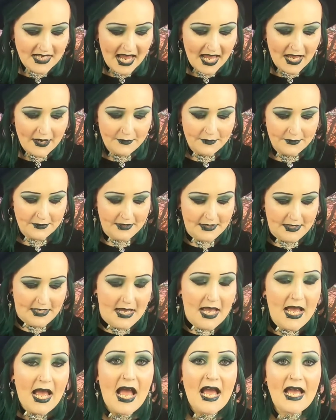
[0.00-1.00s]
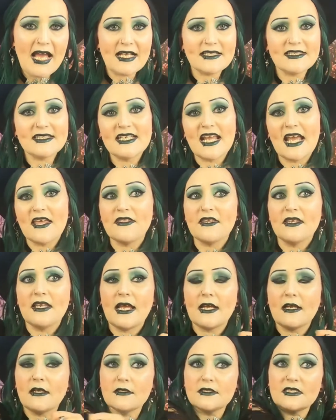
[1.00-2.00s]
Now, I had to get the
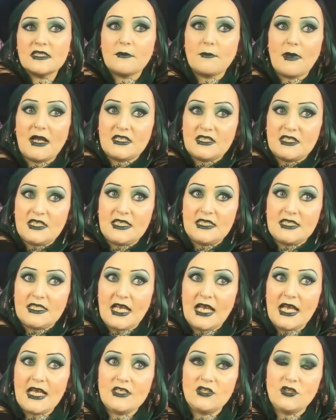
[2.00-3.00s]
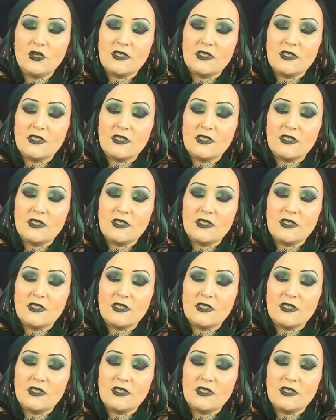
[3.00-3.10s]
necklace to match this, guys,